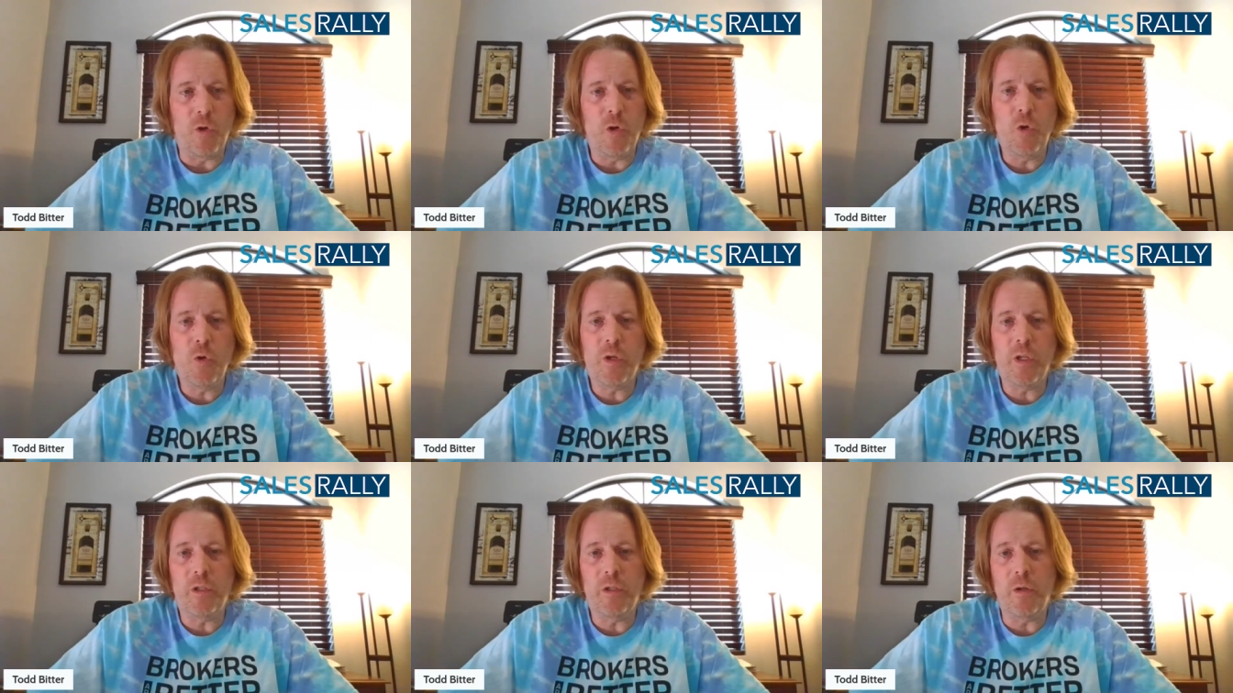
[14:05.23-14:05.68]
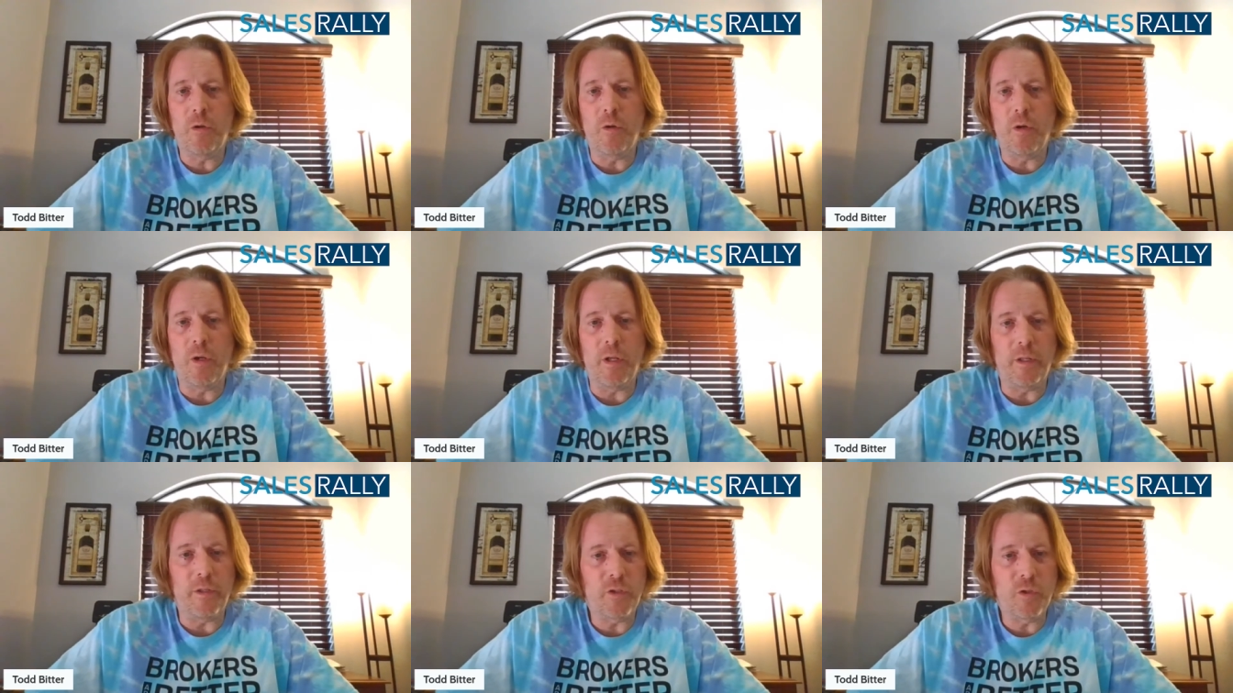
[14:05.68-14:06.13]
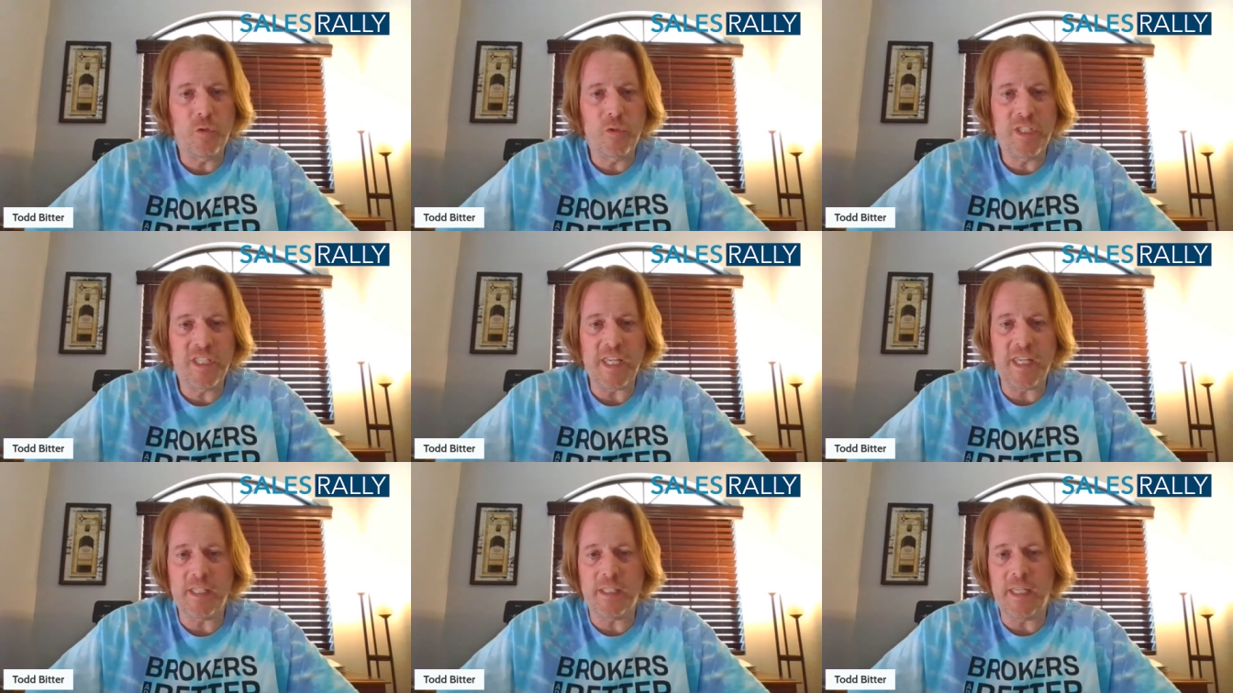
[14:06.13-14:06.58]
who can do a
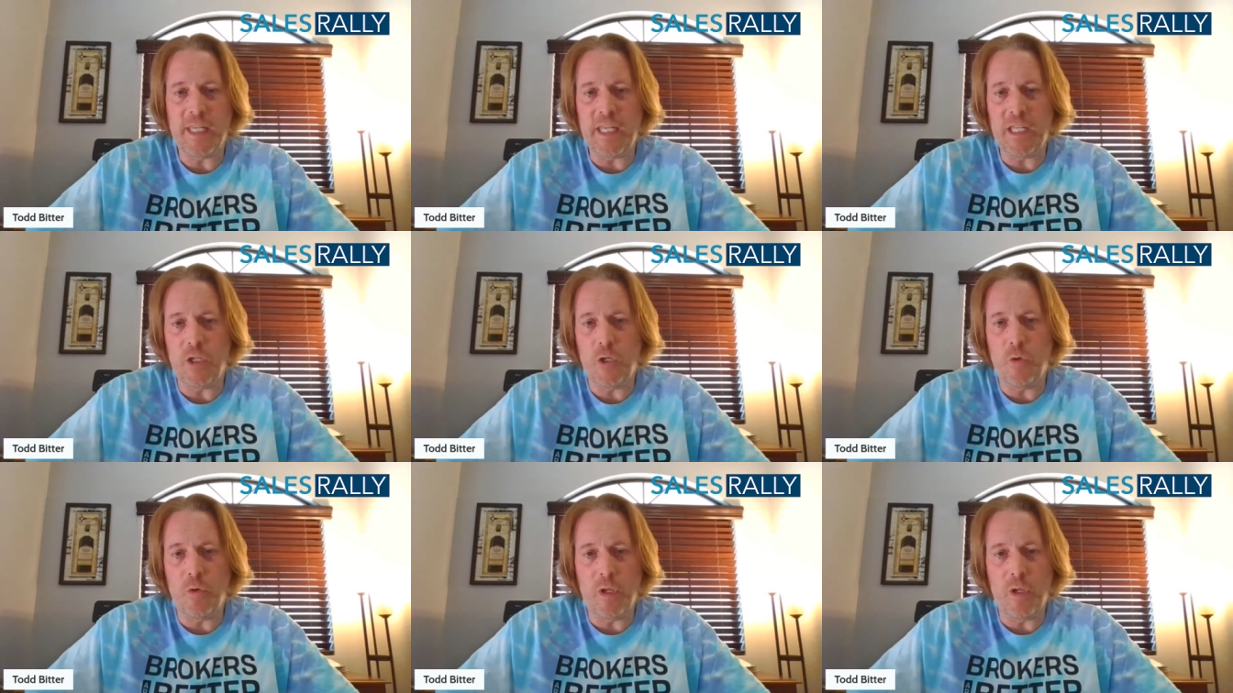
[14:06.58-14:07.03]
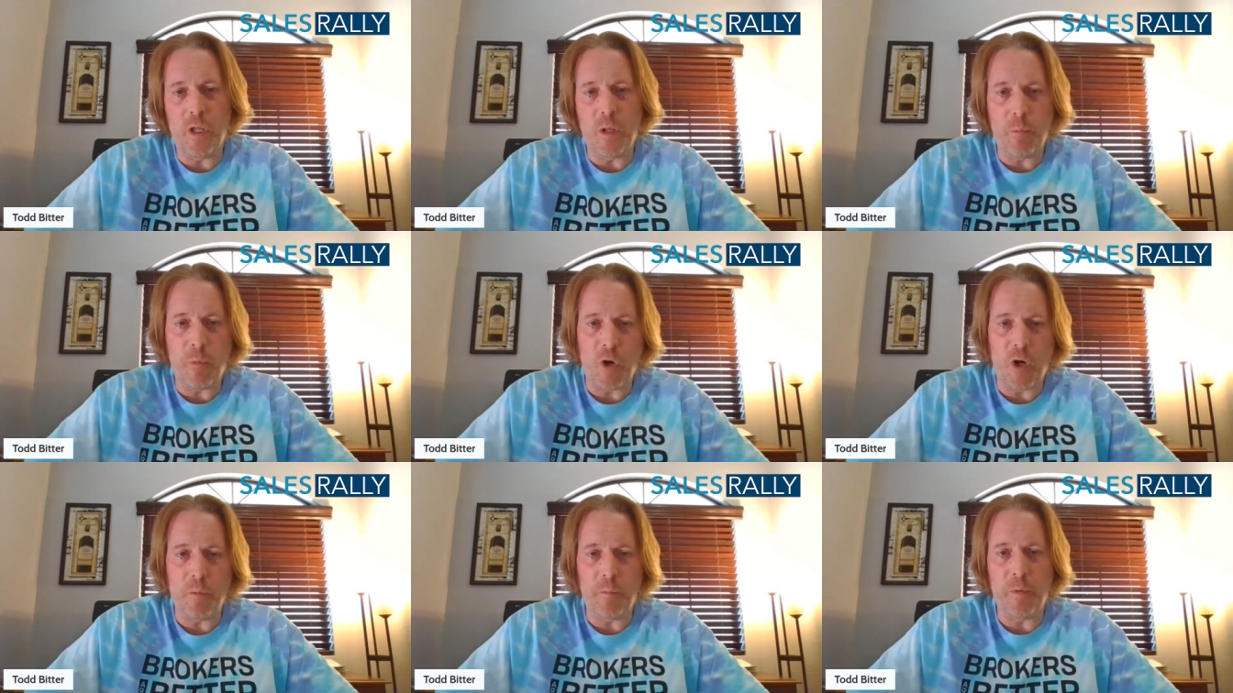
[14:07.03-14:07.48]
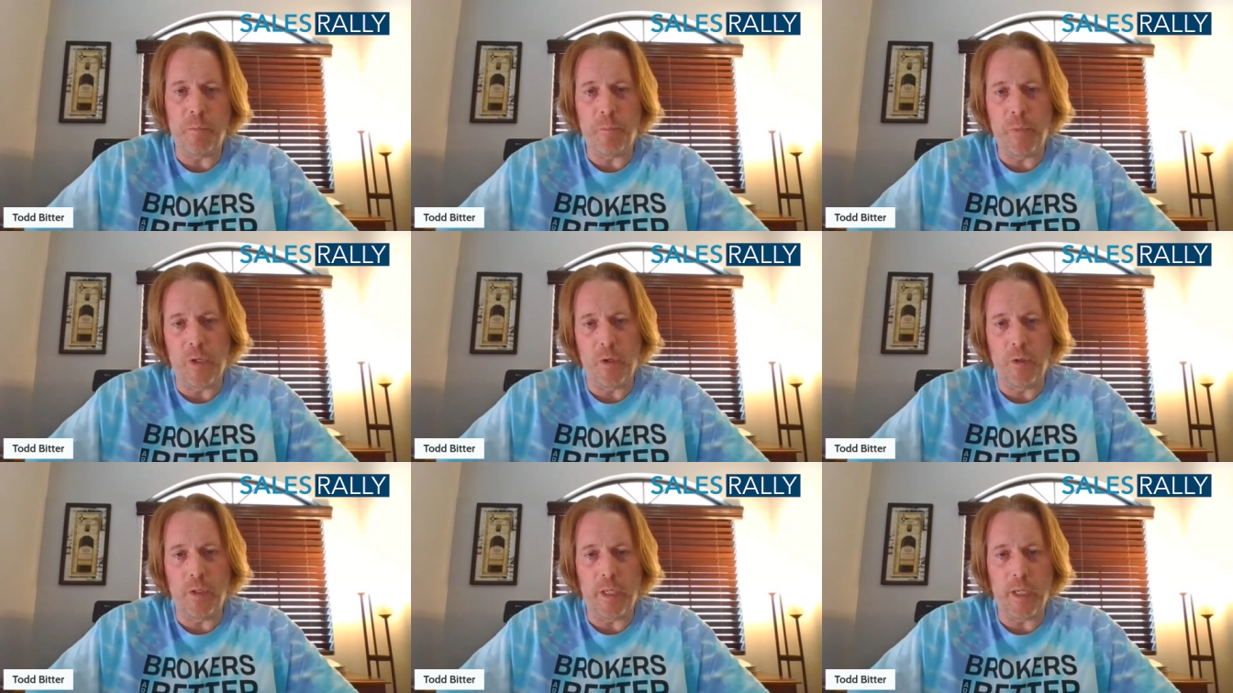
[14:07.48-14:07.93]
16 unit apartment
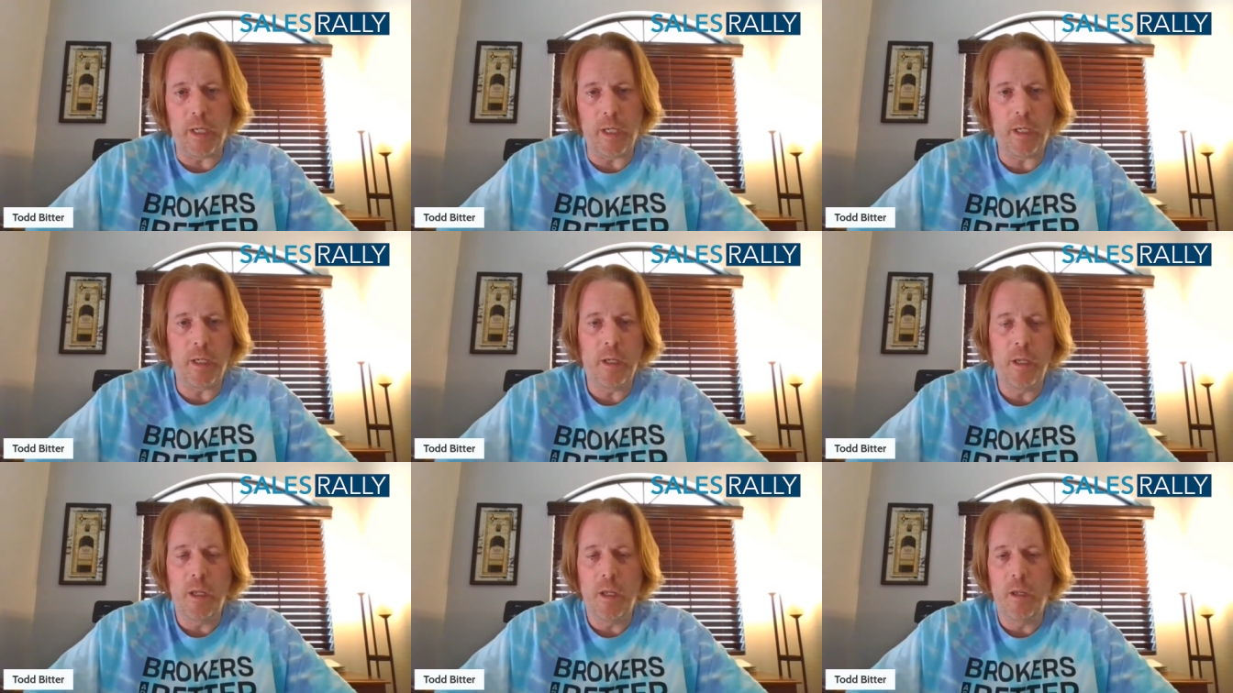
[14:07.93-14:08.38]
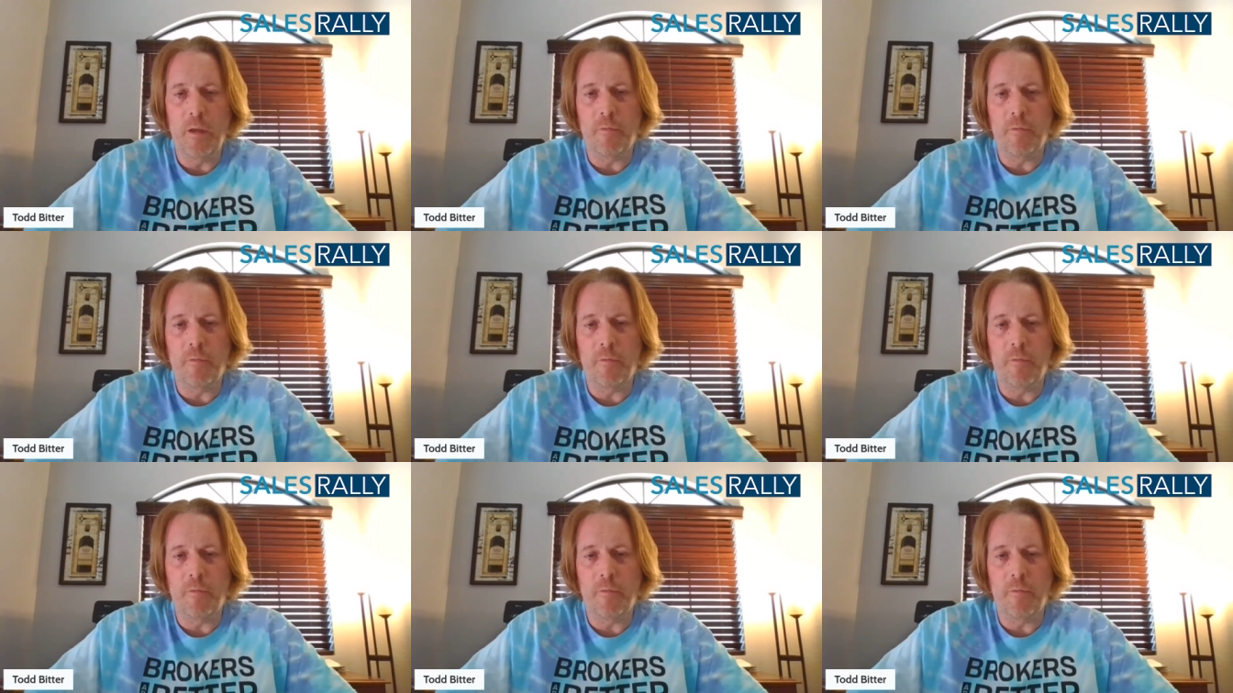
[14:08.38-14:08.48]
building